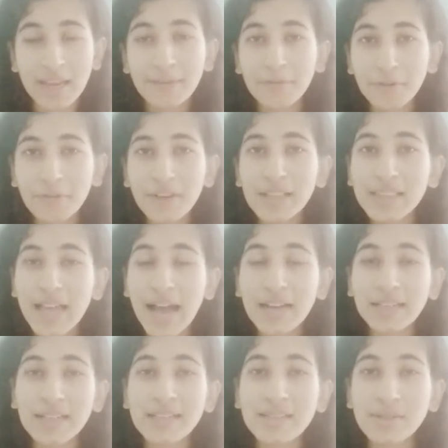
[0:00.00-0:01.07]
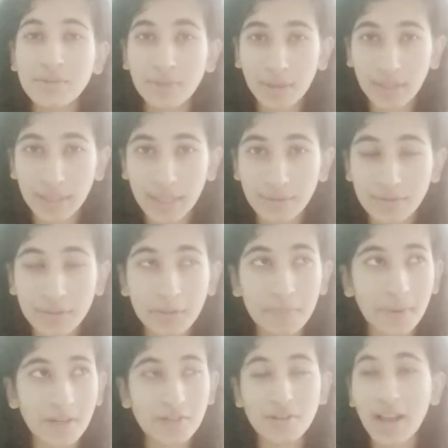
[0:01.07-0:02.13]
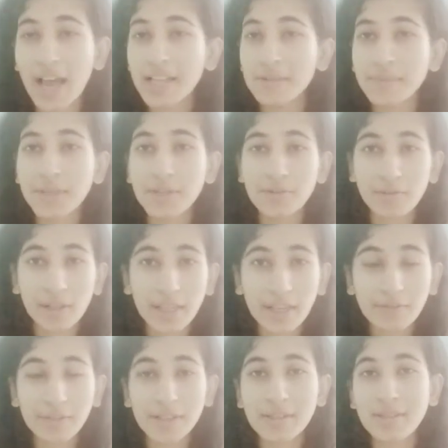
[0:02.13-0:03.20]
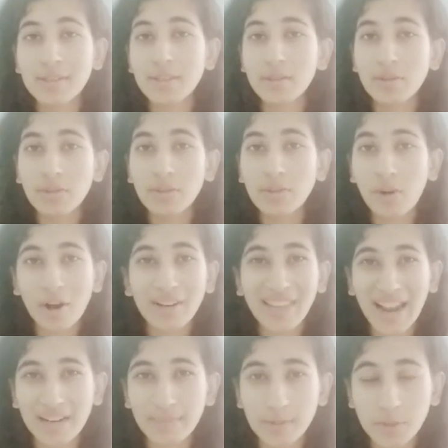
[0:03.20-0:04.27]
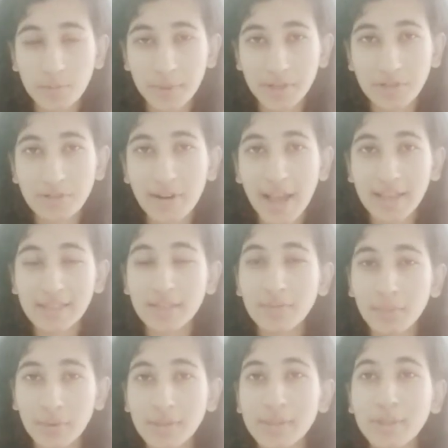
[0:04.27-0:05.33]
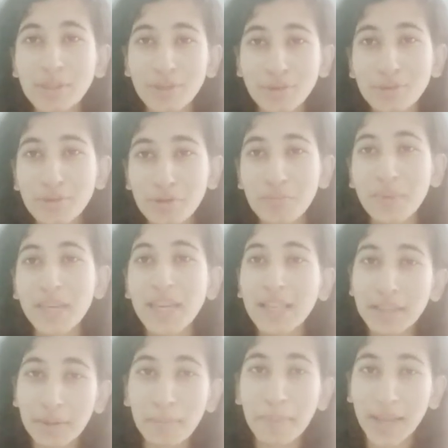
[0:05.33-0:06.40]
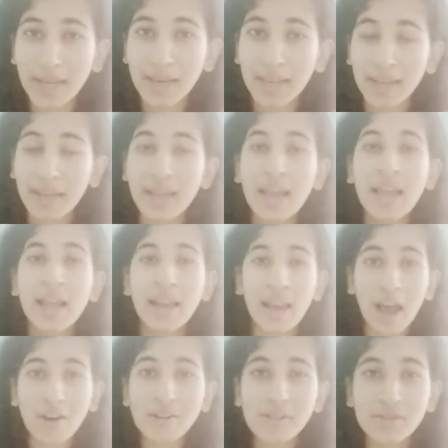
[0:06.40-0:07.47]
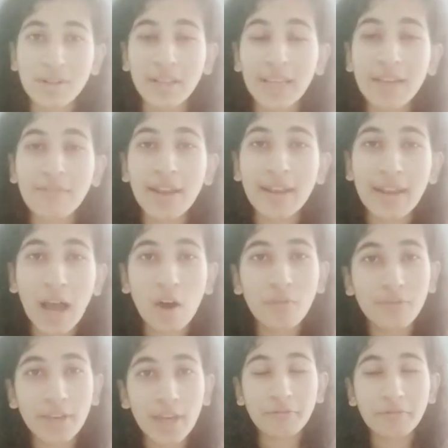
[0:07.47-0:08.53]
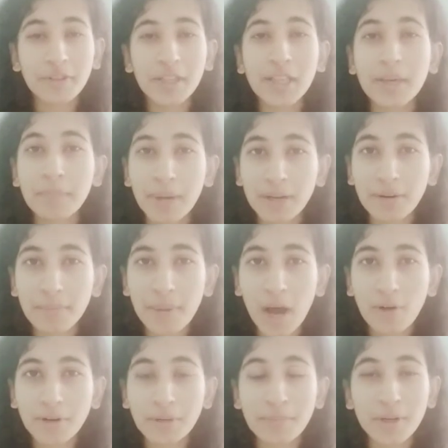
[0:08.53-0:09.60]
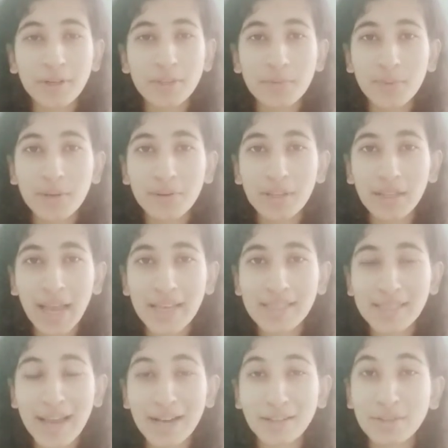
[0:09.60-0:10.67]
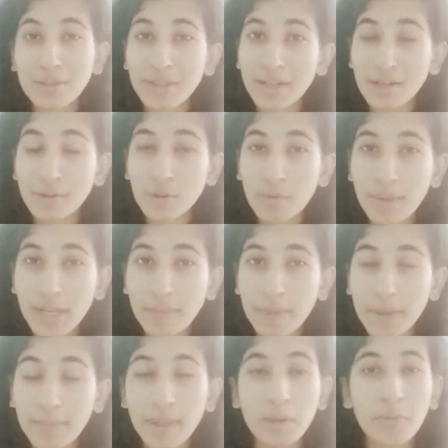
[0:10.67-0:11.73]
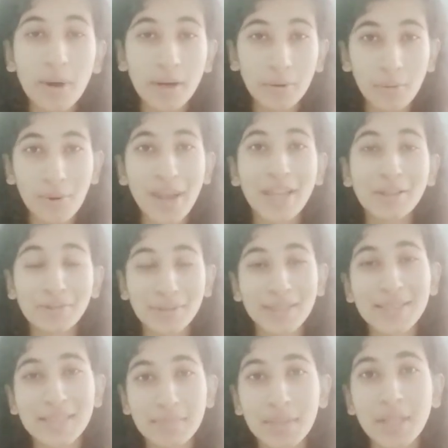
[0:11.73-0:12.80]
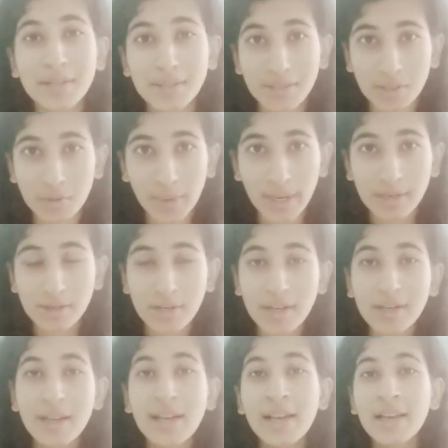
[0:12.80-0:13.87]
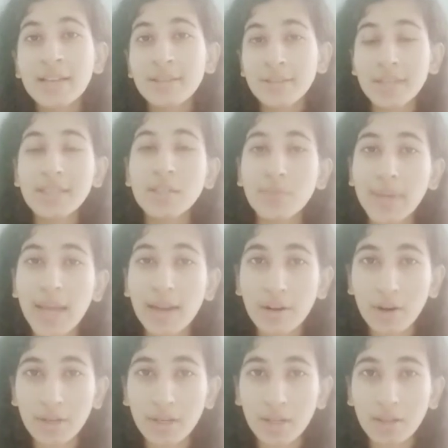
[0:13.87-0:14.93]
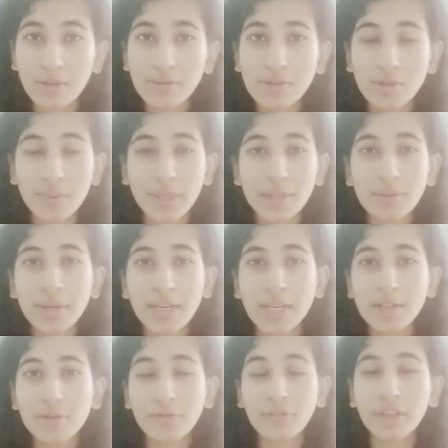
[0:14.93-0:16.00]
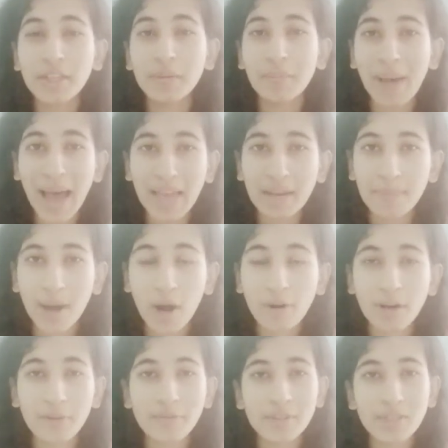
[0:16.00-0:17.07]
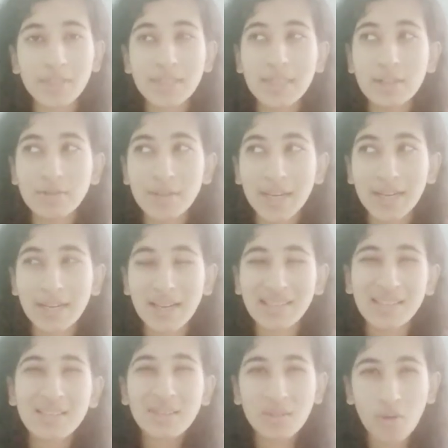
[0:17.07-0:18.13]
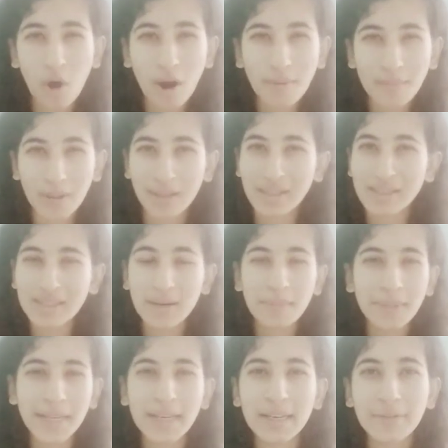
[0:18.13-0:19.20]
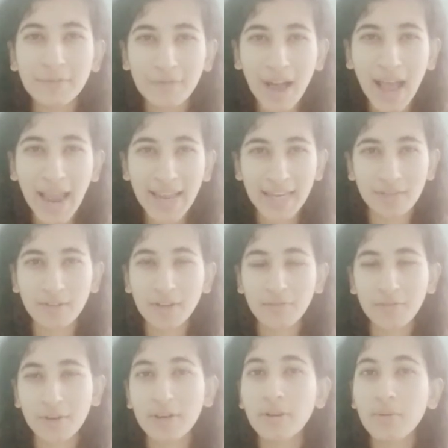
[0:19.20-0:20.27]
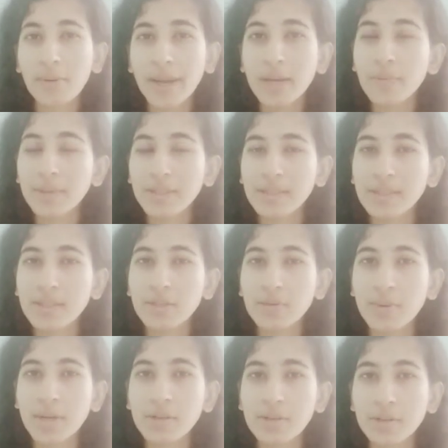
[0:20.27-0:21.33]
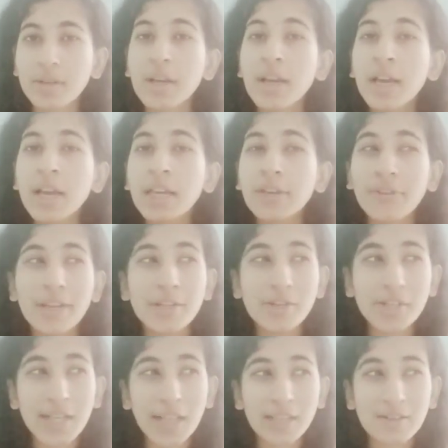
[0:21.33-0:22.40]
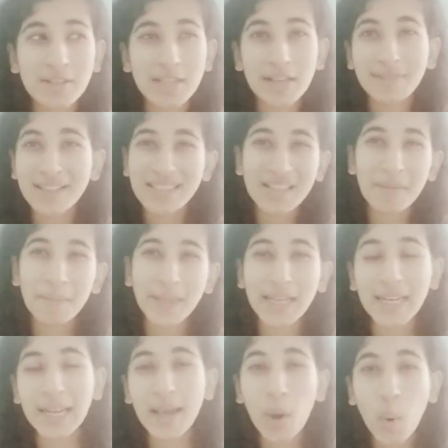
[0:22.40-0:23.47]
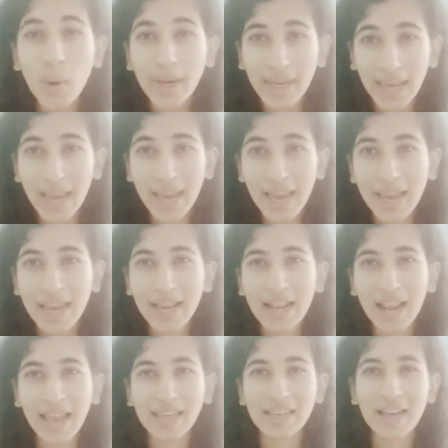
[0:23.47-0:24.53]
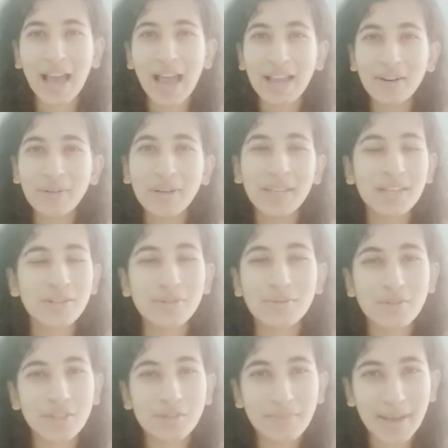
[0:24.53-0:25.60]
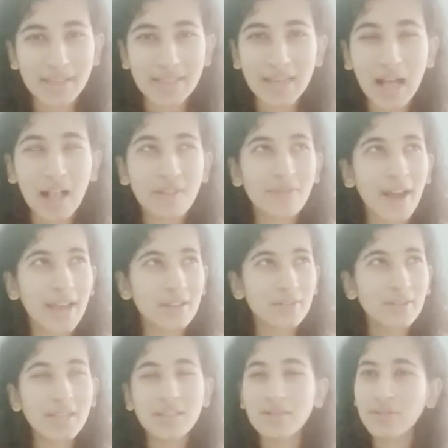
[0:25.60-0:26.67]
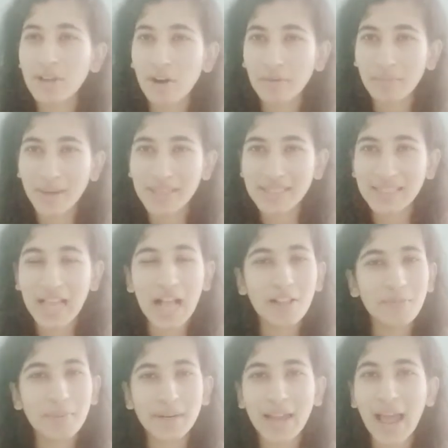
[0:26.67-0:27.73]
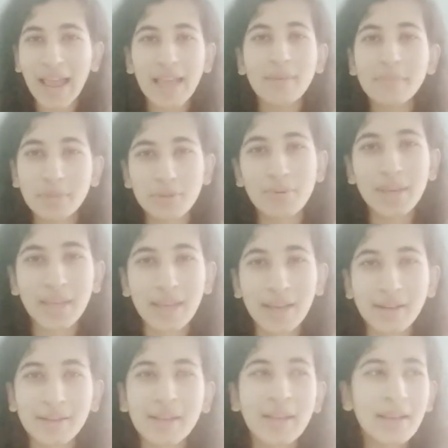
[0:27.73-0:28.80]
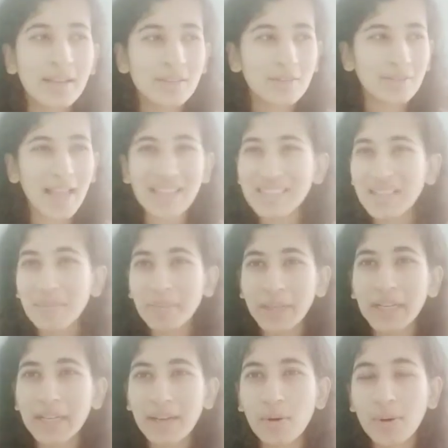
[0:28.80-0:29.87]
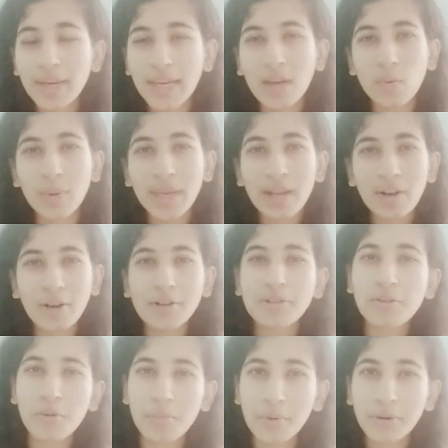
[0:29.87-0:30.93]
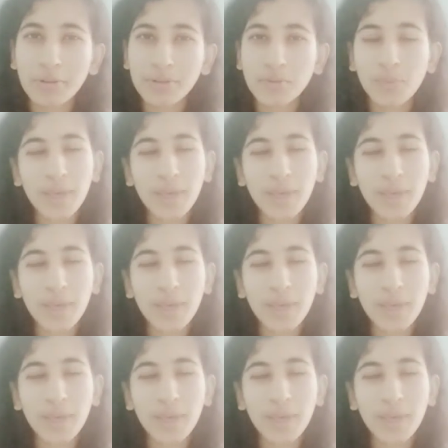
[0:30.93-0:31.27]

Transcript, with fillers: We feel that it's relieved. The pressure has been relieved. There is not that much pressure as it was used to be in the beginning. Now it's relieved and now feeling better about it because we realize that there are so many people who are going through the similar situation since we are not alone, so we don't need to feel bad about it. We just need to take it as it's normal. It's completely fine, even if you're going with the situation. You need to tell yourself, that's completely okay. Like, I don't need to judge myself. I don't need to doubt myself, but I am doing it. So that's completely okay. We are not robots.